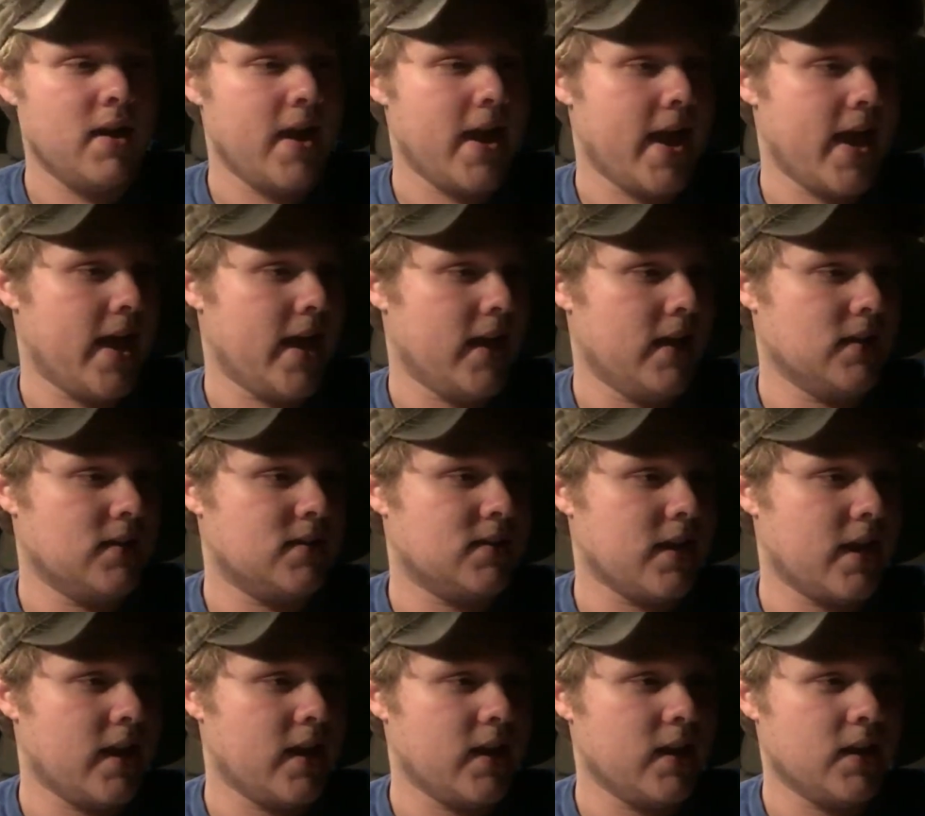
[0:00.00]
and
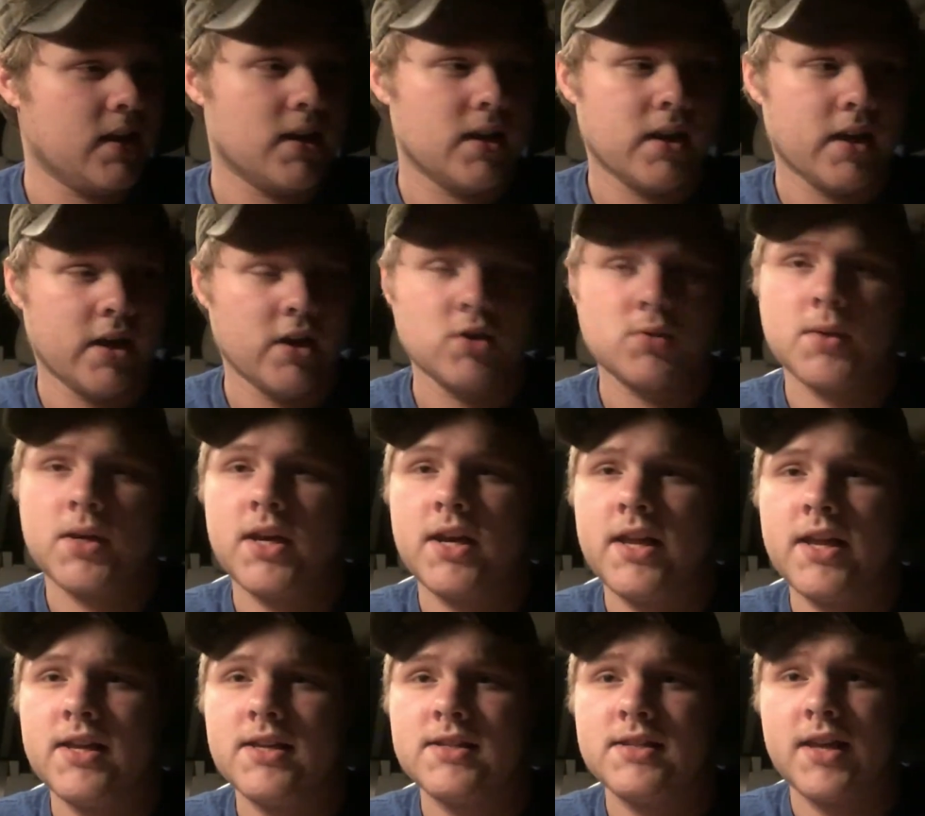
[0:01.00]
saying here's what it
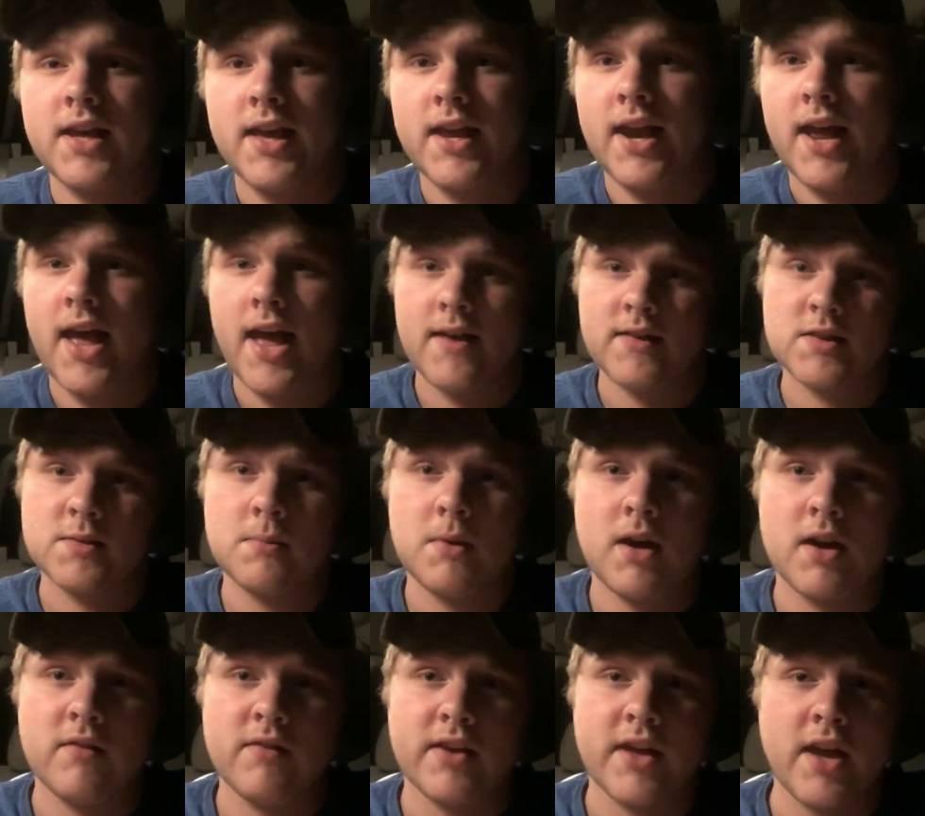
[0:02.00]
is, and I have some
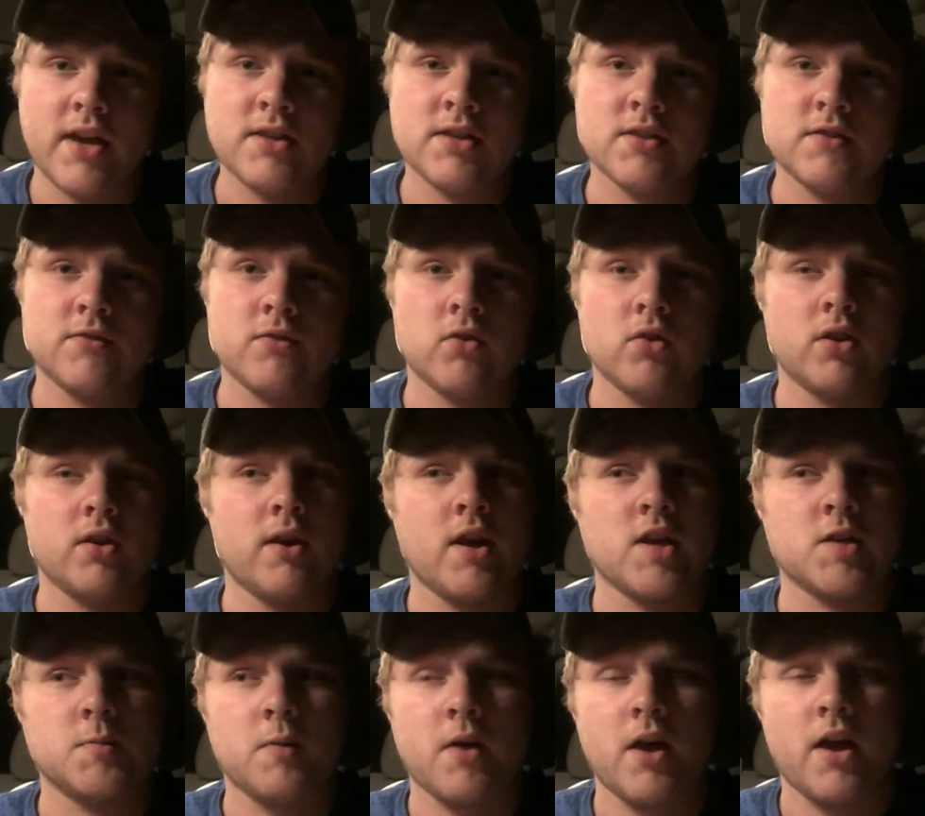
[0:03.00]
modifications for it. And
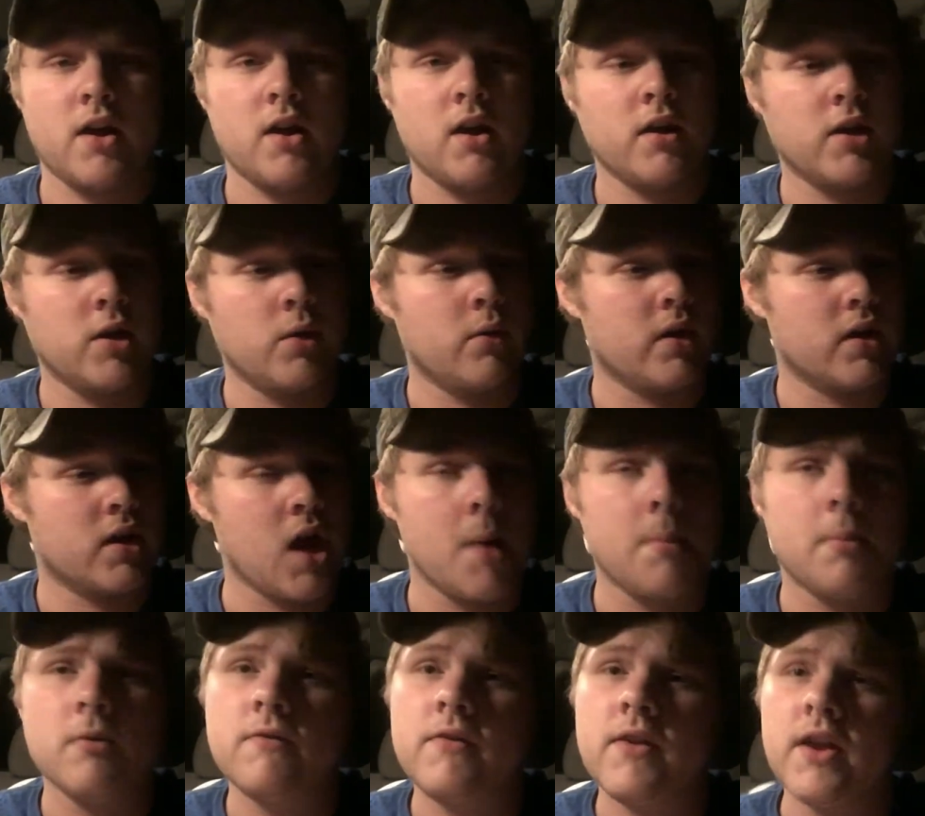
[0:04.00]
I was planning on doing a
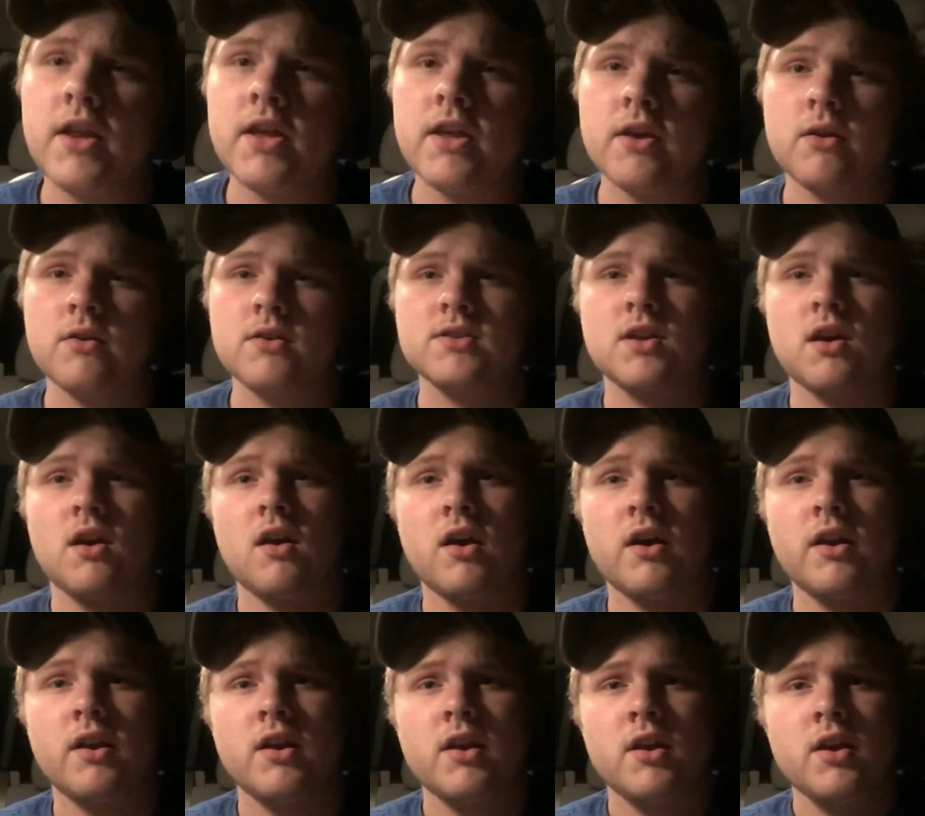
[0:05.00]
couple videos on